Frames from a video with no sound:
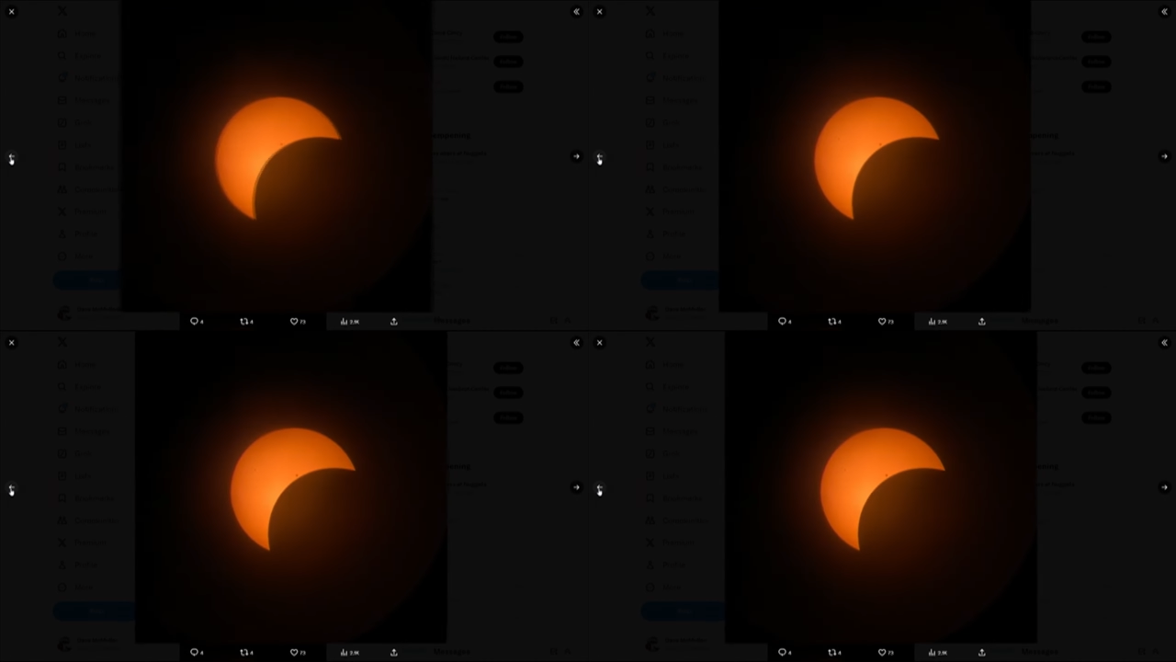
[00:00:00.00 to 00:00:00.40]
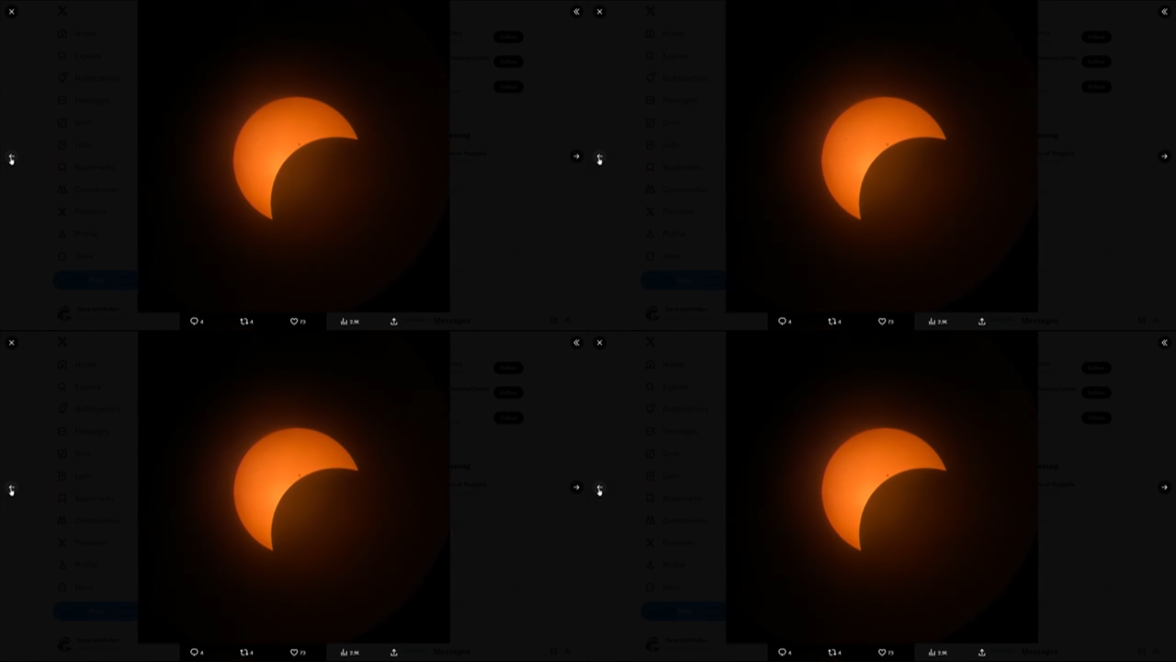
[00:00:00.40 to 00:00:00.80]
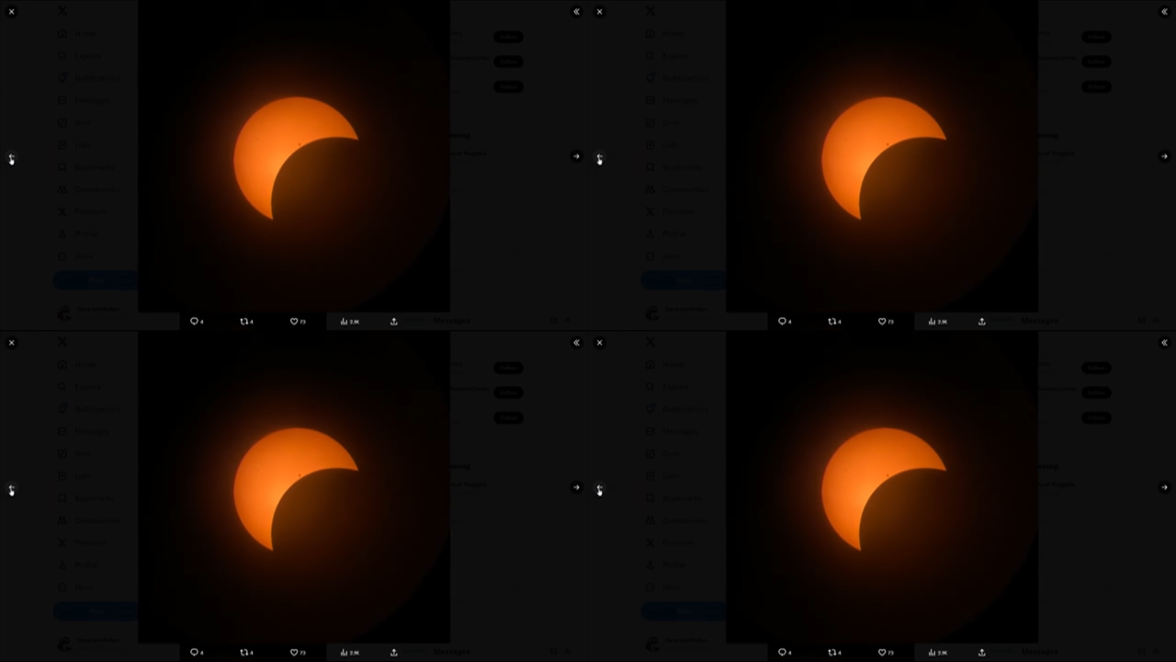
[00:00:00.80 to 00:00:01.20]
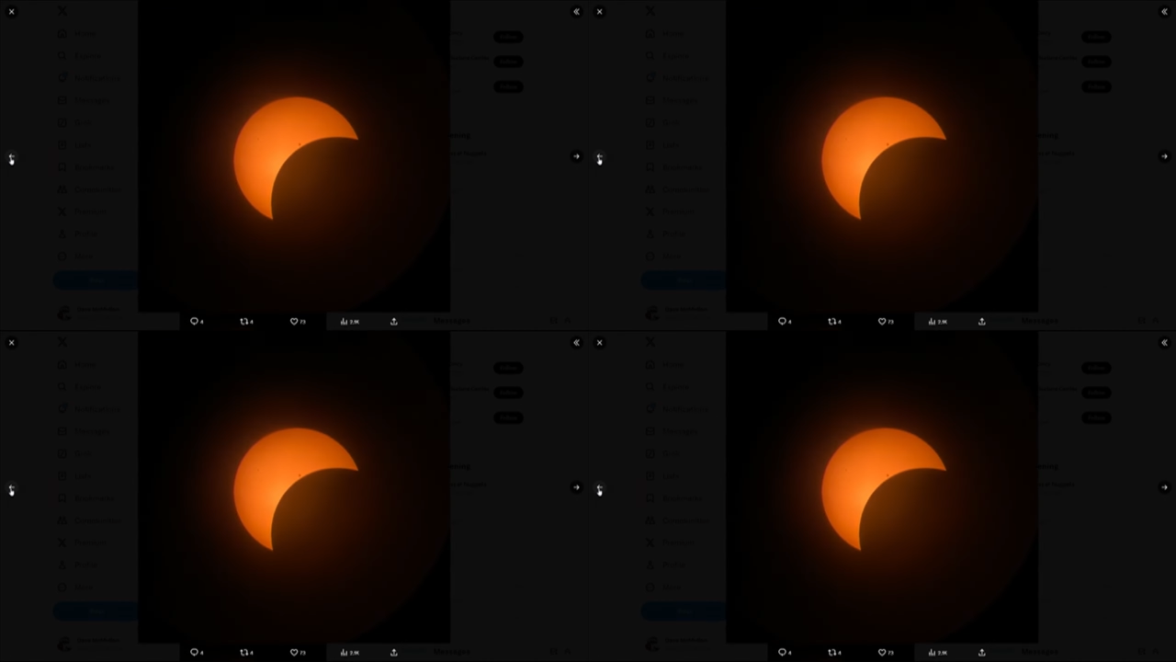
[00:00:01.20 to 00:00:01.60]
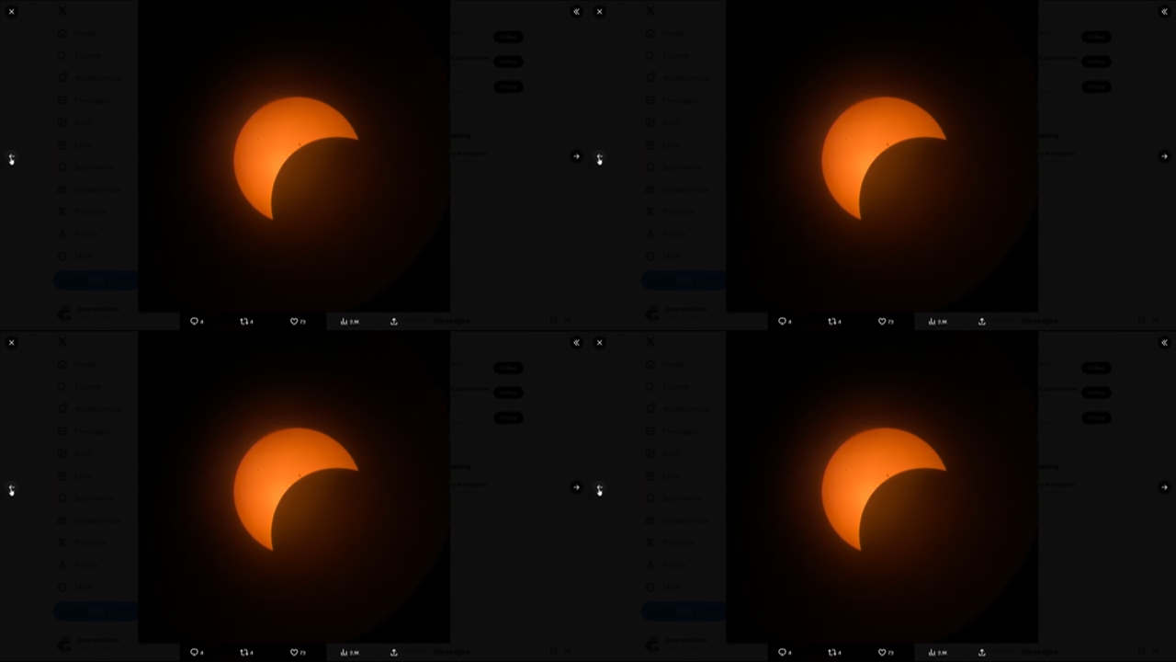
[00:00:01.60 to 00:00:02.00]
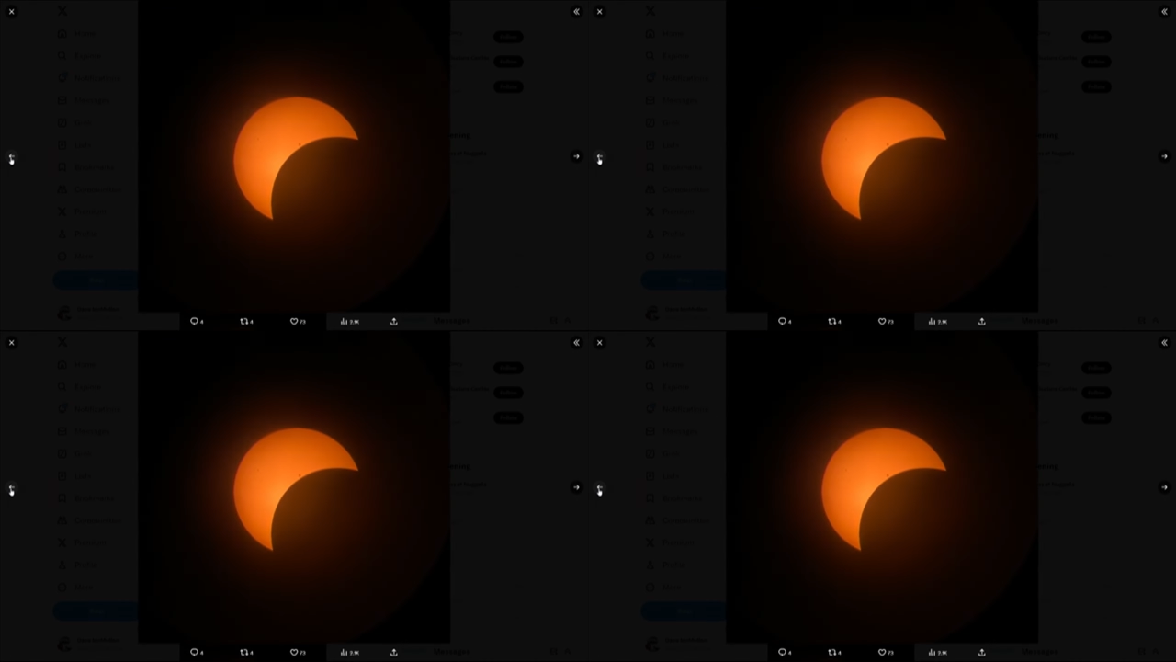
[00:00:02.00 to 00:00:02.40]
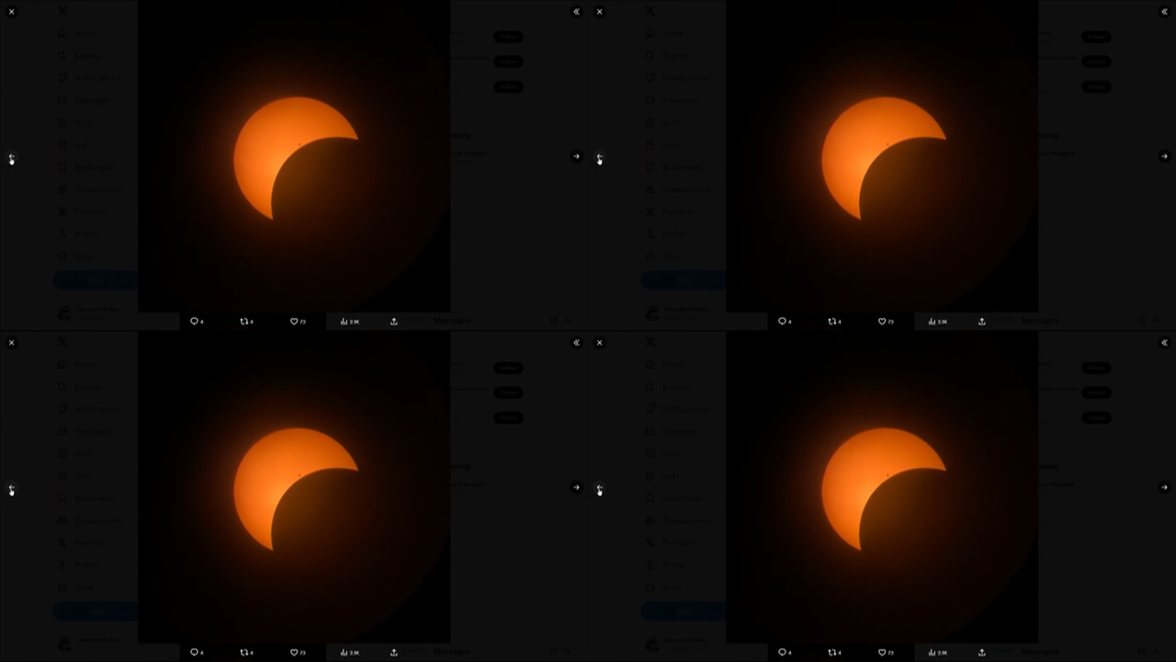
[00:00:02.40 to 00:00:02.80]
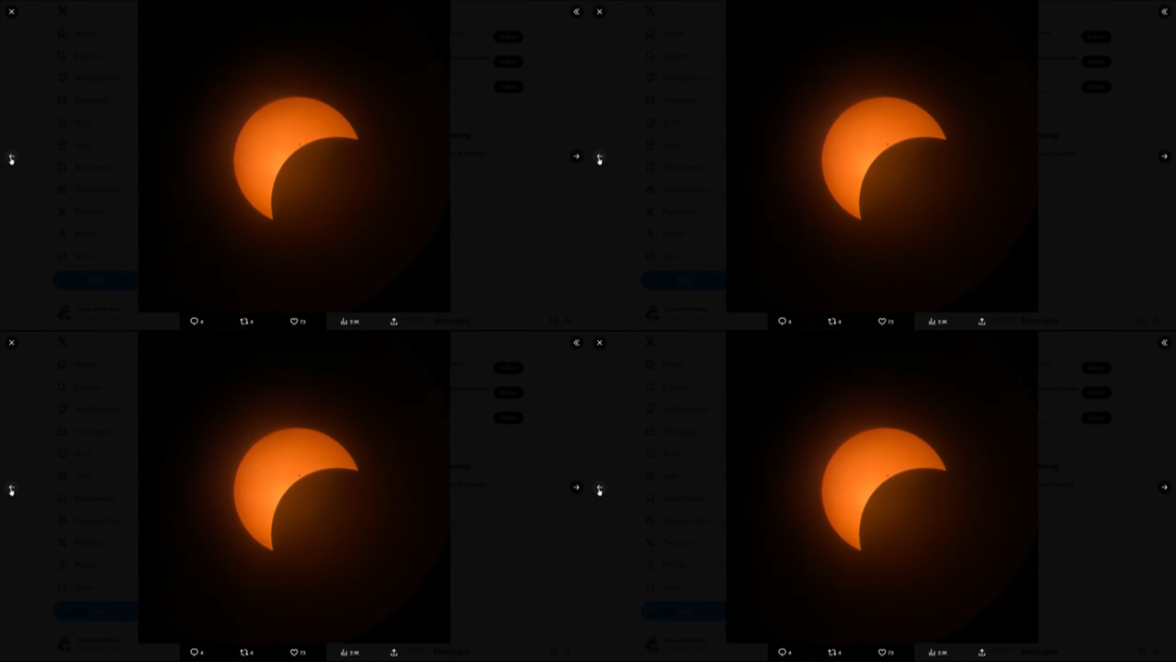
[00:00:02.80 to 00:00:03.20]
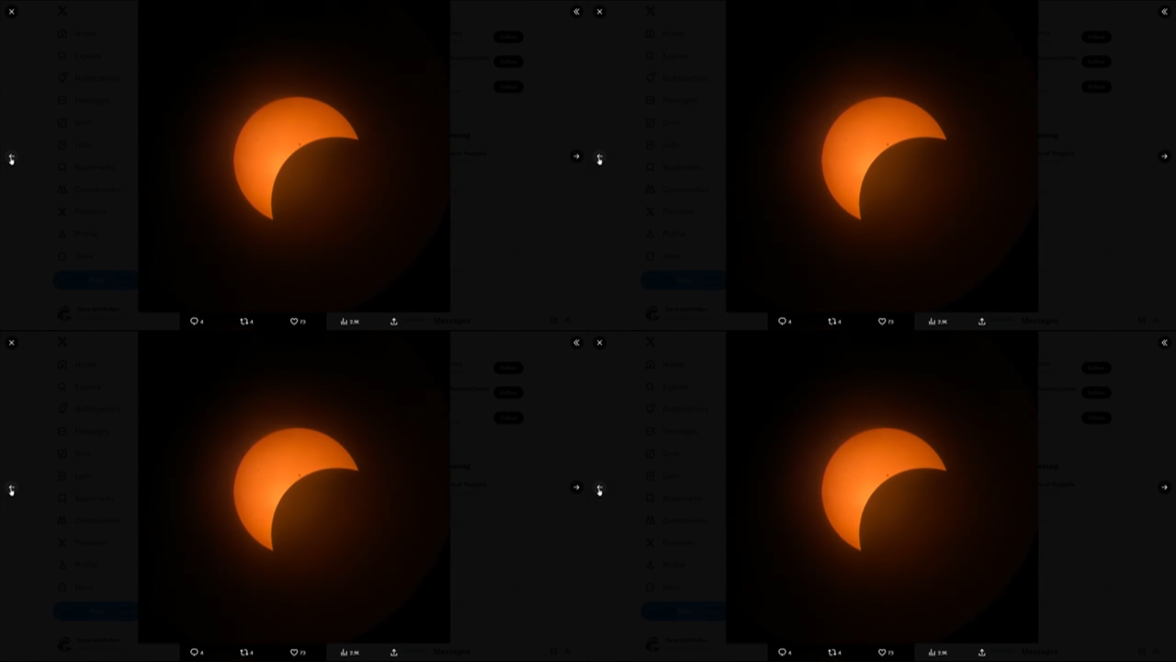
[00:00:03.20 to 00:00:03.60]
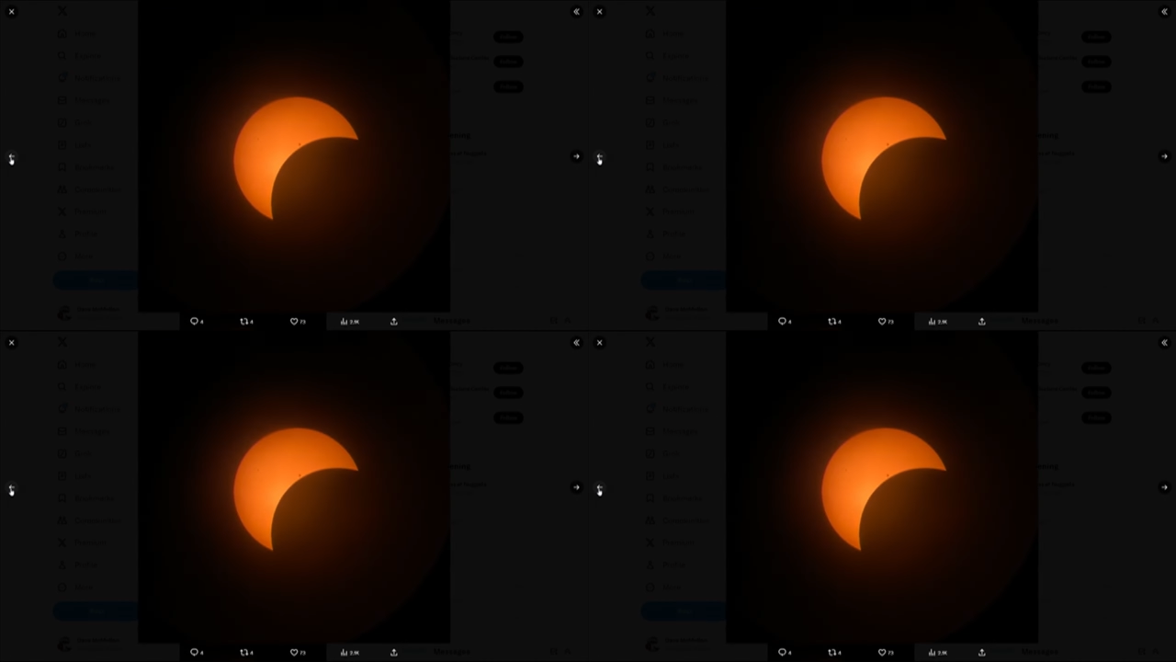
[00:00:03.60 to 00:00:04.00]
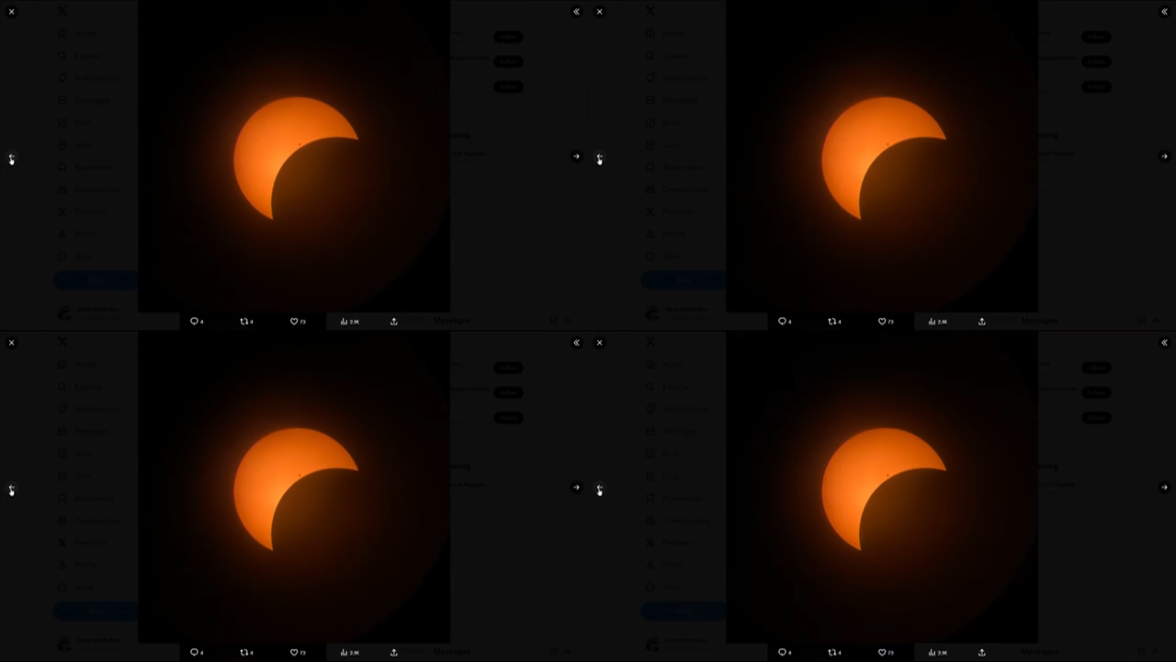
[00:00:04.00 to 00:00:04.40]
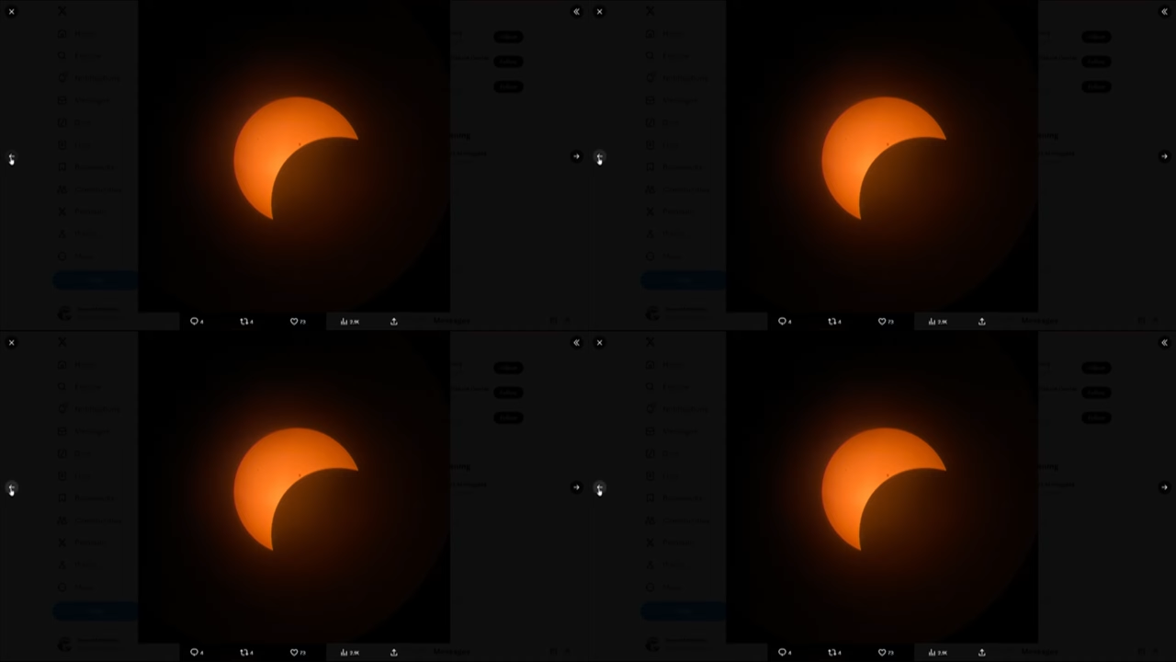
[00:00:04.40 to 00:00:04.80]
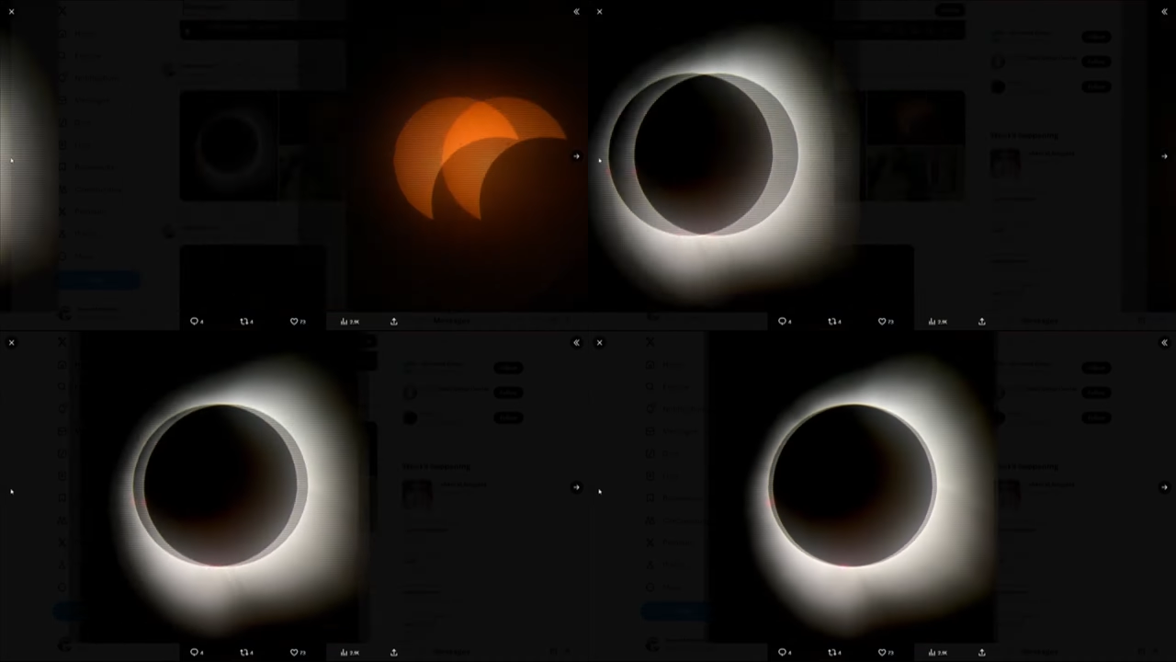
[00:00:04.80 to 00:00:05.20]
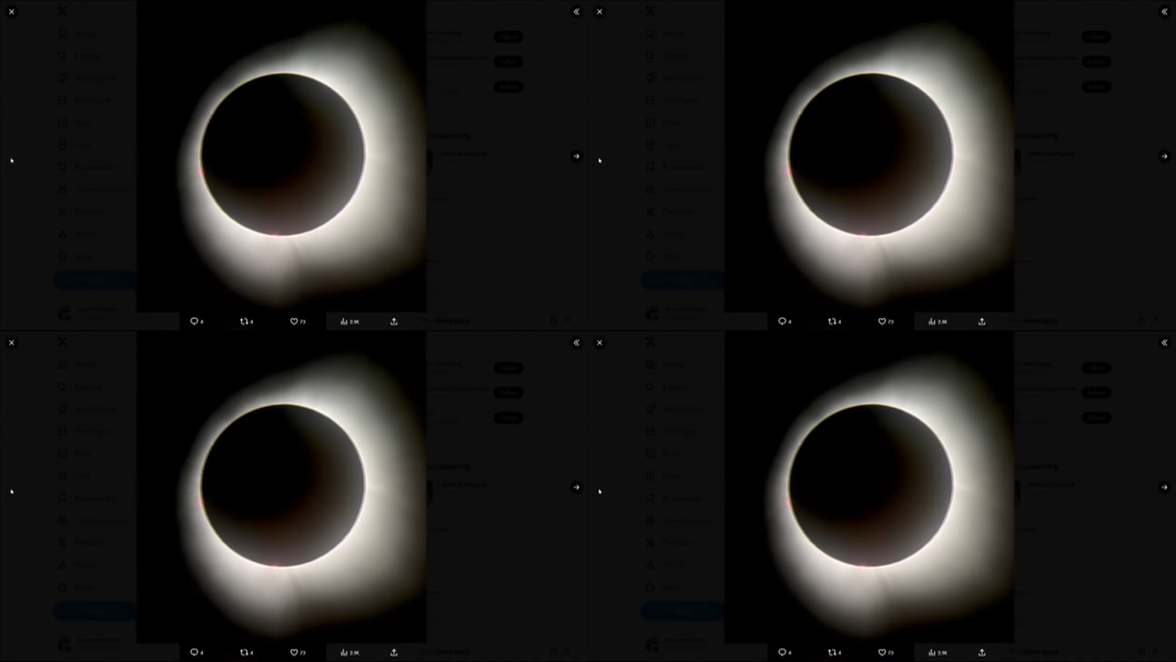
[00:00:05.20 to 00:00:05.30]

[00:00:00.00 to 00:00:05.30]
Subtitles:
[unreadable: no face in view]